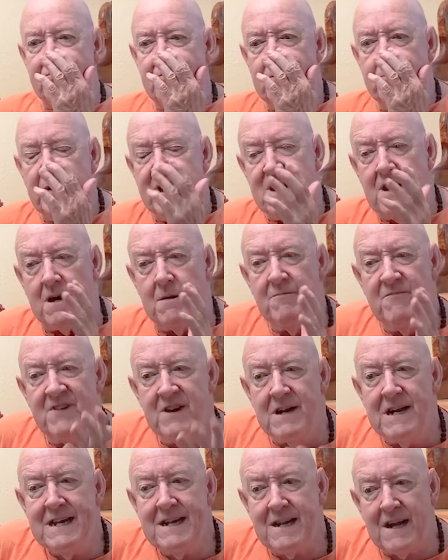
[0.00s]
We become
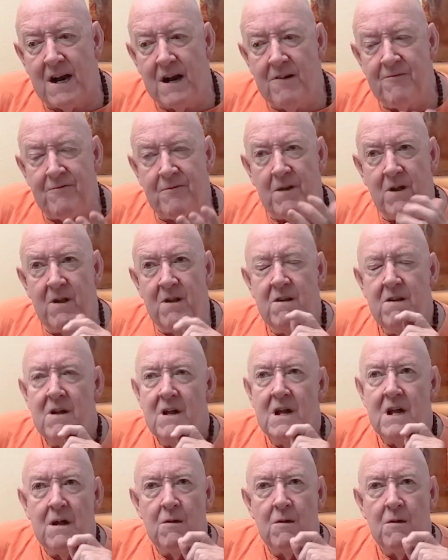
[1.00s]
very careful.